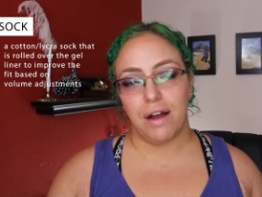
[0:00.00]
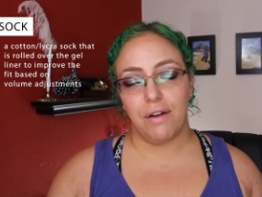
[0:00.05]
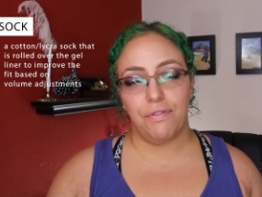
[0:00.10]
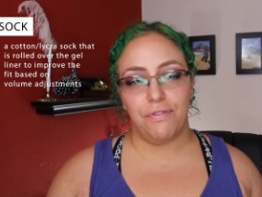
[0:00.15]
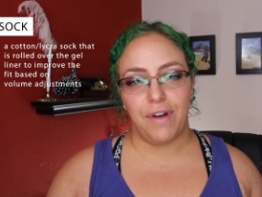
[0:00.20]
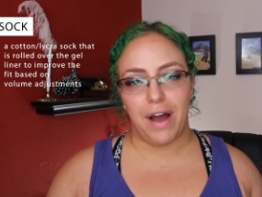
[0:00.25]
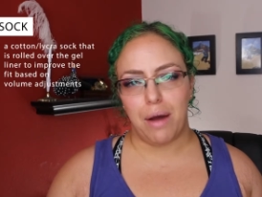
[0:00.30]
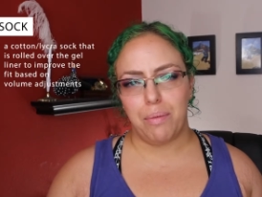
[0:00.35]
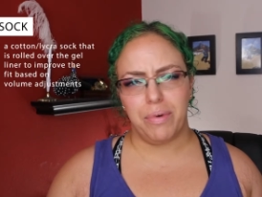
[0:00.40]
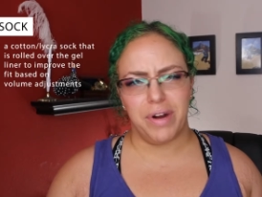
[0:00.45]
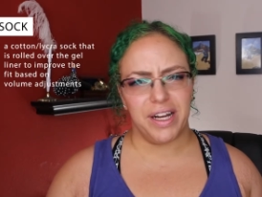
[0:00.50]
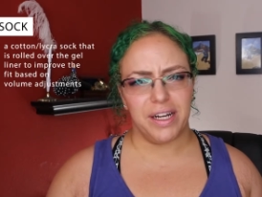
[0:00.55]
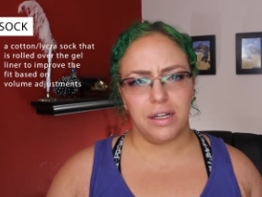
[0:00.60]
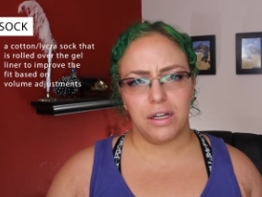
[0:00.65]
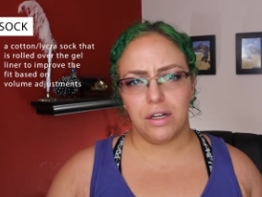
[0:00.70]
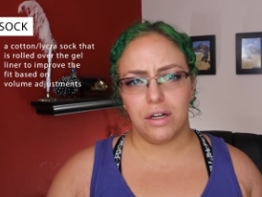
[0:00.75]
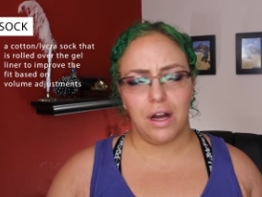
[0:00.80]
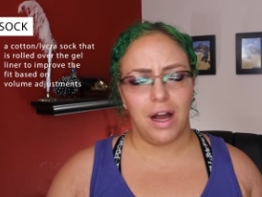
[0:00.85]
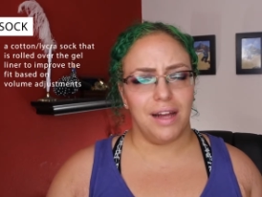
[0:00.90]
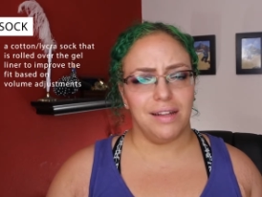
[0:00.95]
a
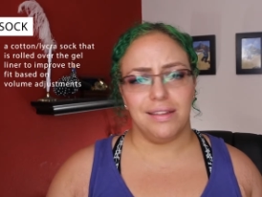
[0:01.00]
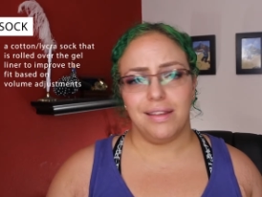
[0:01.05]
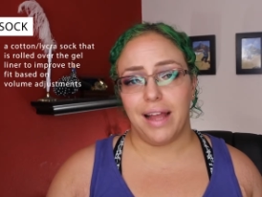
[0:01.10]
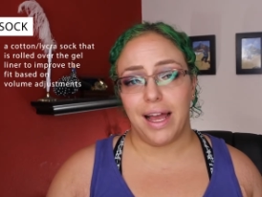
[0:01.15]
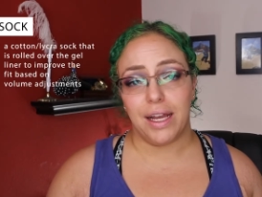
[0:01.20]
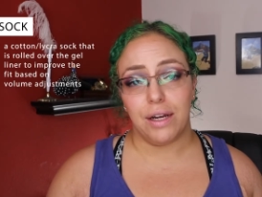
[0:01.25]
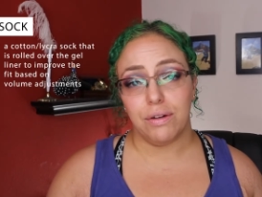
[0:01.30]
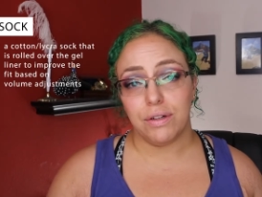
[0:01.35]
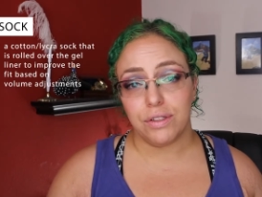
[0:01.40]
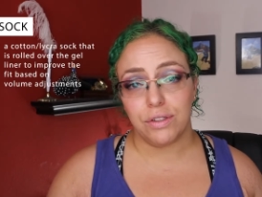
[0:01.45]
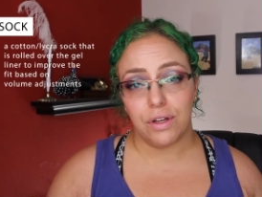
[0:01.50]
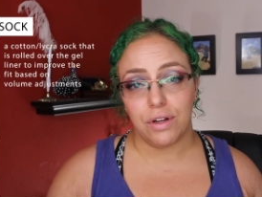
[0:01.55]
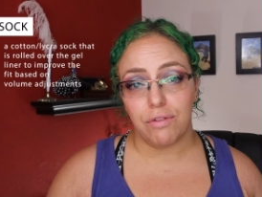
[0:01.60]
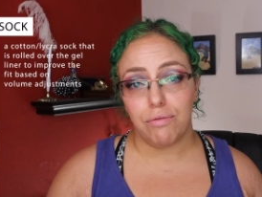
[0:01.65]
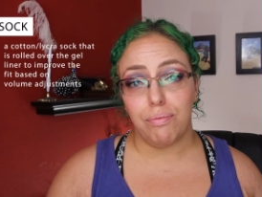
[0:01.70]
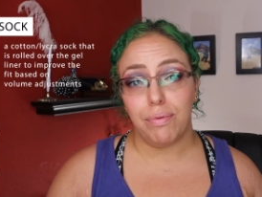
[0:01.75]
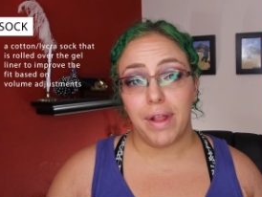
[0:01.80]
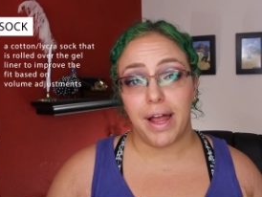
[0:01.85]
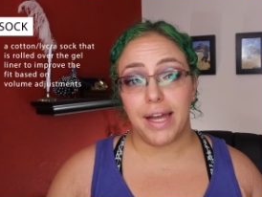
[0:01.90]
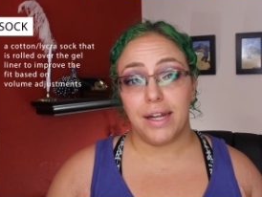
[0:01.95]
fabric cotton lycra sort
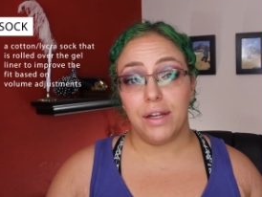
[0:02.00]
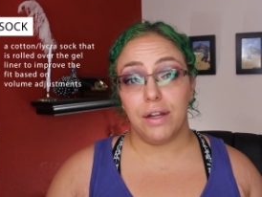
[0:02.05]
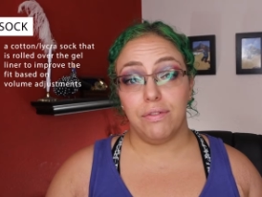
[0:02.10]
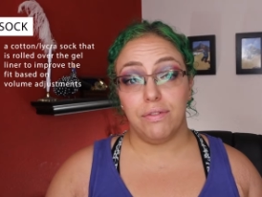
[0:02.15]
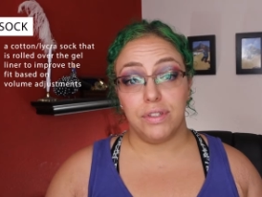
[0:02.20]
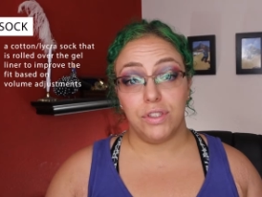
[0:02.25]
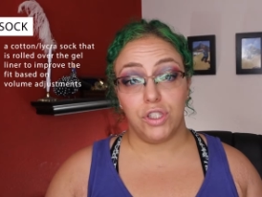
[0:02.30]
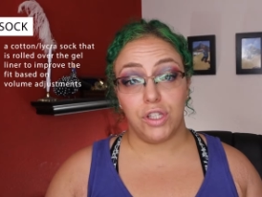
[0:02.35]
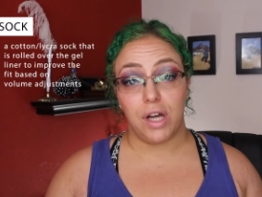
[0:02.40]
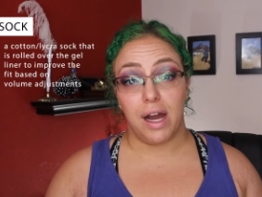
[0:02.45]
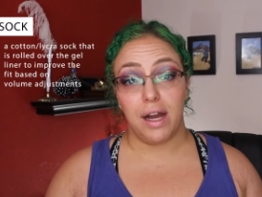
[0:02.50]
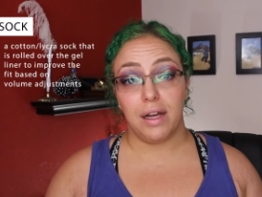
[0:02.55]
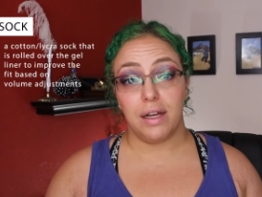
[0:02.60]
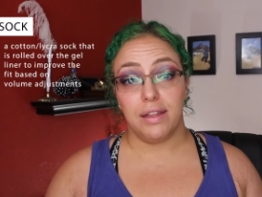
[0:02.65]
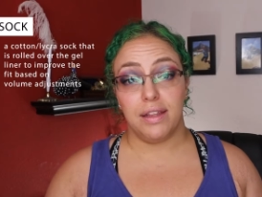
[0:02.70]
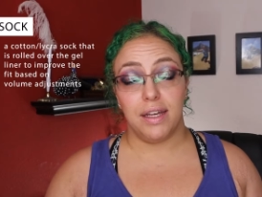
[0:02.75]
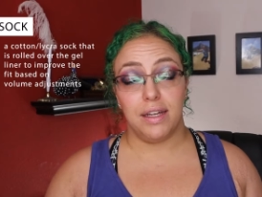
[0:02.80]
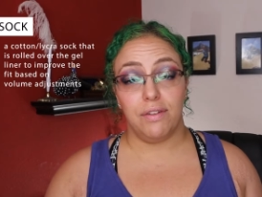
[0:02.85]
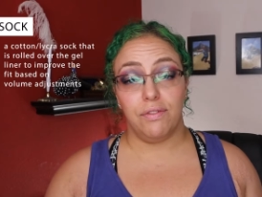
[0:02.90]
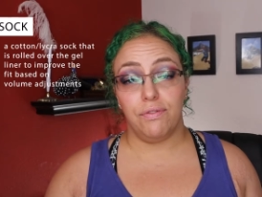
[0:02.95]
of blend of a
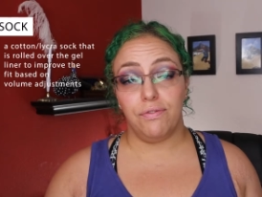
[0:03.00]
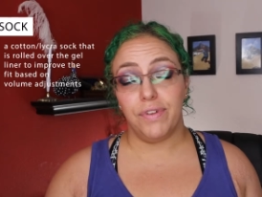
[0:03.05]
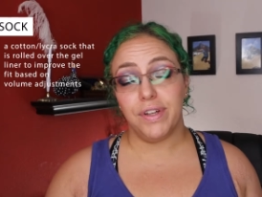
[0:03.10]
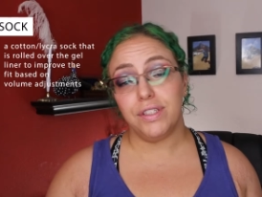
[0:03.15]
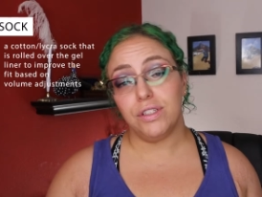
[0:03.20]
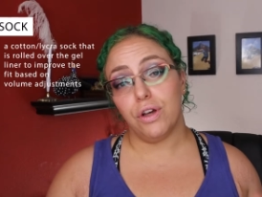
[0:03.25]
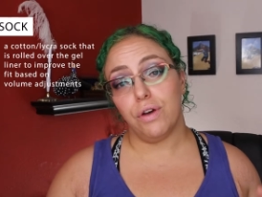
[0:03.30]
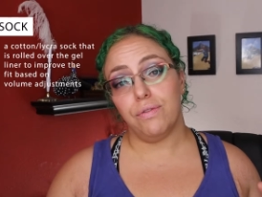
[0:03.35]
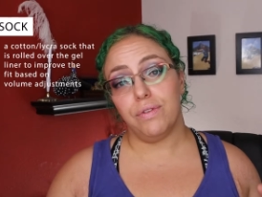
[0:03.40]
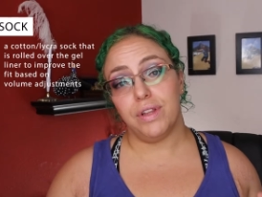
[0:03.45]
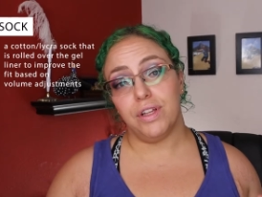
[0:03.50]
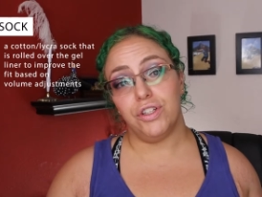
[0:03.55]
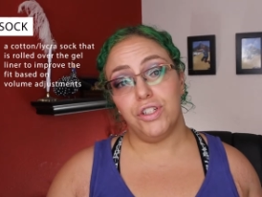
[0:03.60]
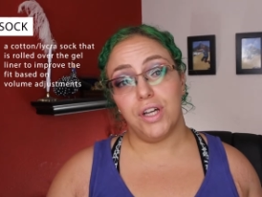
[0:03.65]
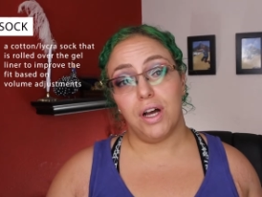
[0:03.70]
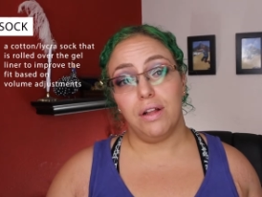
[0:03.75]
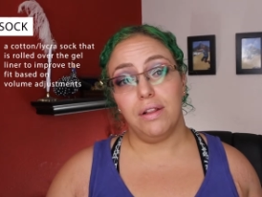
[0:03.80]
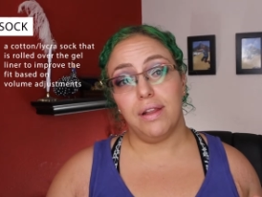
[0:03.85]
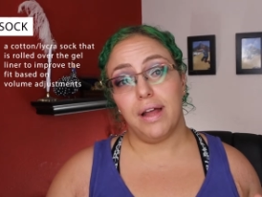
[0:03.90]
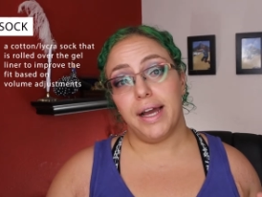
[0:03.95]
sock that fits over the
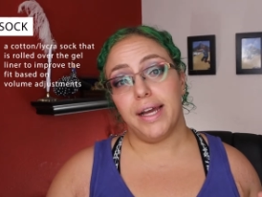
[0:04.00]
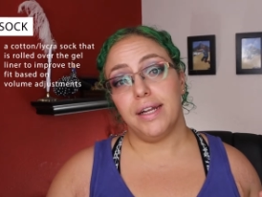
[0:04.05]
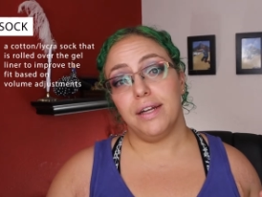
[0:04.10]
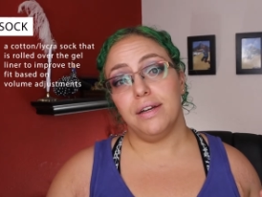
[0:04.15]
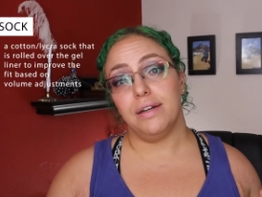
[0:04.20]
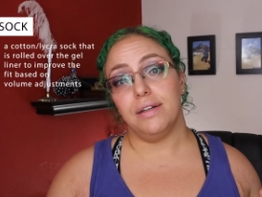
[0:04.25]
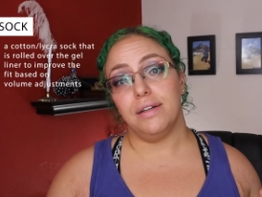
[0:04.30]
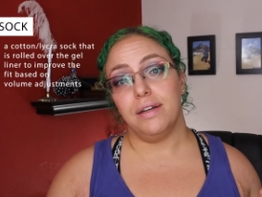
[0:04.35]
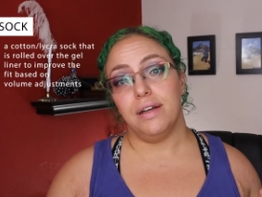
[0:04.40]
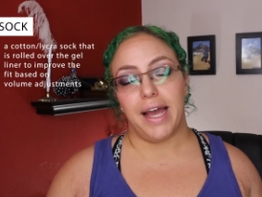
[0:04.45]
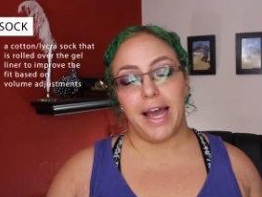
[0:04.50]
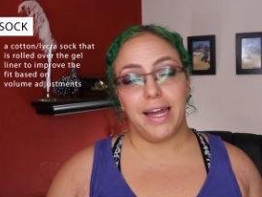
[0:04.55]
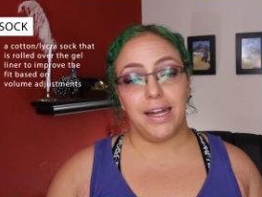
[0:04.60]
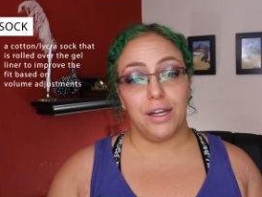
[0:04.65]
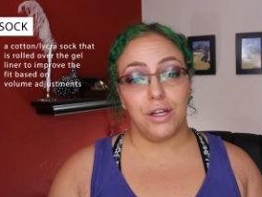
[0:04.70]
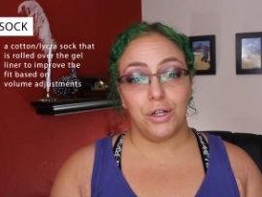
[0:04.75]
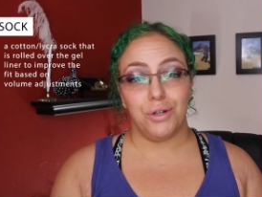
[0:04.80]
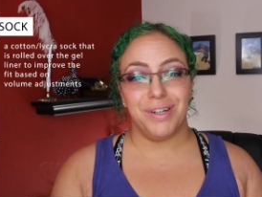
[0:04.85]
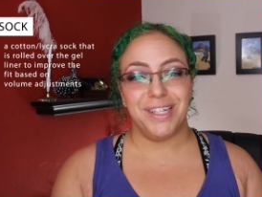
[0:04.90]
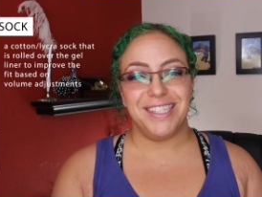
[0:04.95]
gel liner and
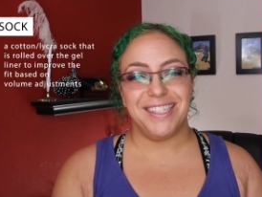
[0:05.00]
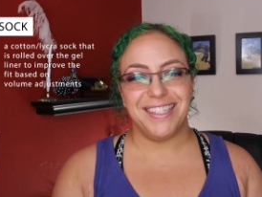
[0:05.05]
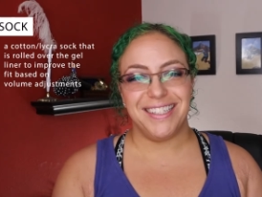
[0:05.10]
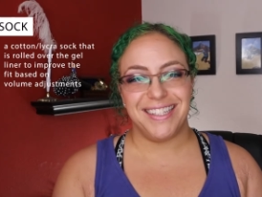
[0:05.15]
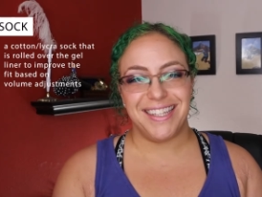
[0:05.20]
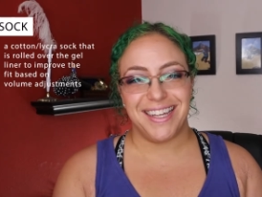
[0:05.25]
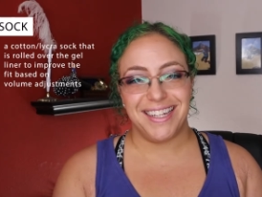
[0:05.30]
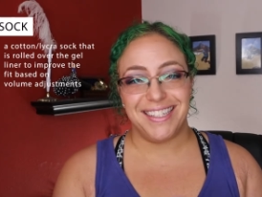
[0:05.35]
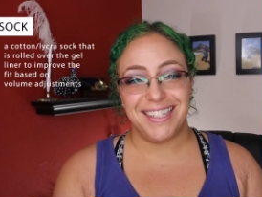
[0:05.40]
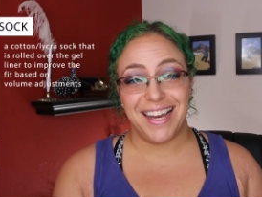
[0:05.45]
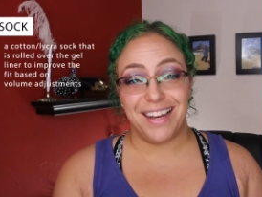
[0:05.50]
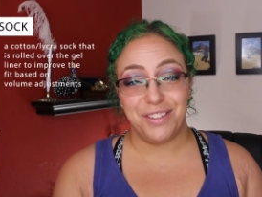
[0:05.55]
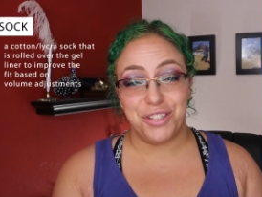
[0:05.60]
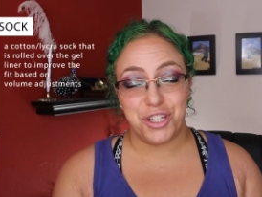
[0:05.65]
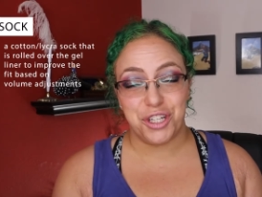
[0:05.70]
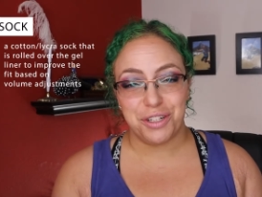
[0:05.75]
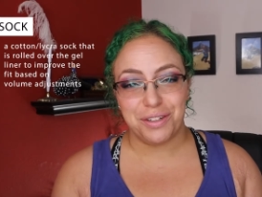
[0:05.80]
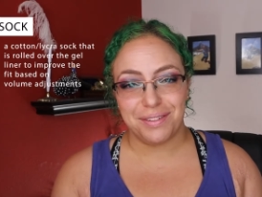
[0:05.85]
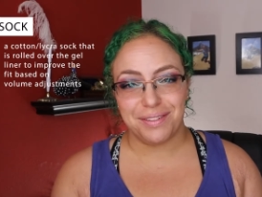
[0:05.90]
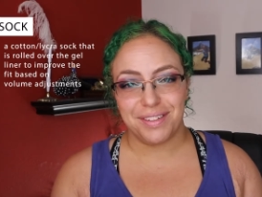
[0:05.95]
increases the
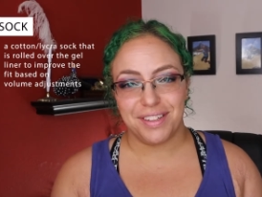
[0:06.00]
tension